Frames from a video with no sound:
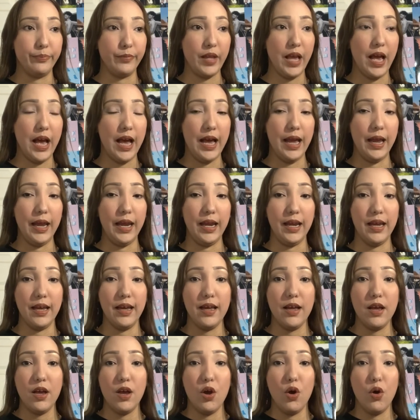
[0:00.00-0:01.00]
I
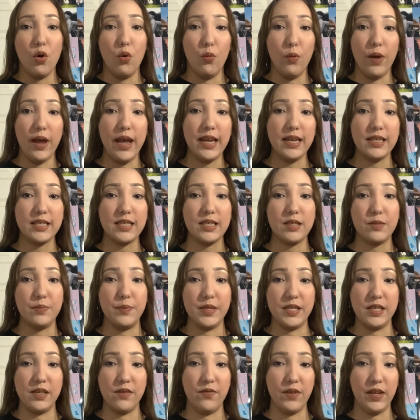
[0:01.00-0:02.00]
went
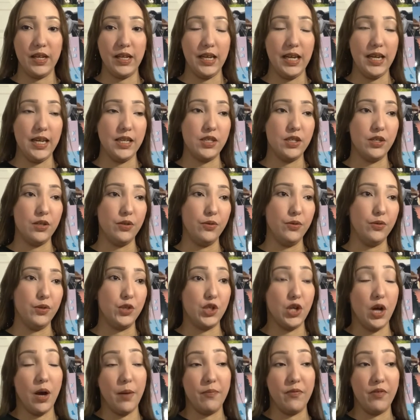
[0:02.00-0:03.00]
specifically to
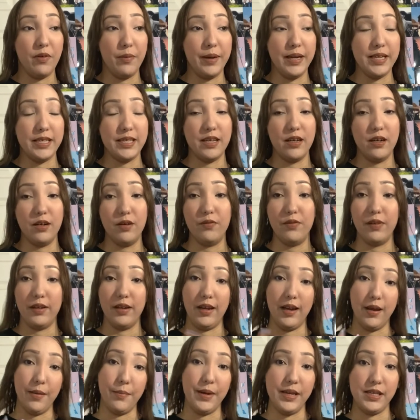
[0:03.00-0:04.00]
shop for myself and
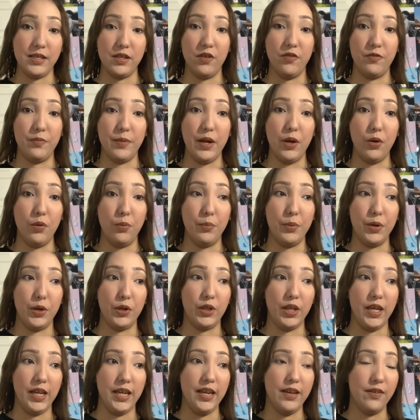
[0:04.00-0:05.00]
get myself my own
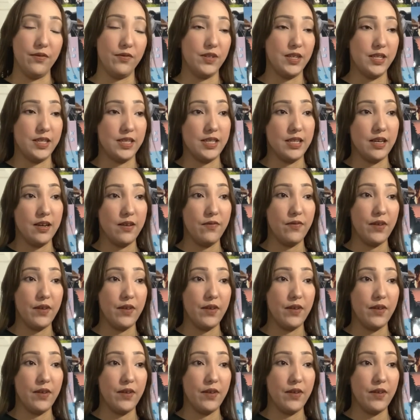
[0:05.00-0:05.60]
birthday gift and stuff.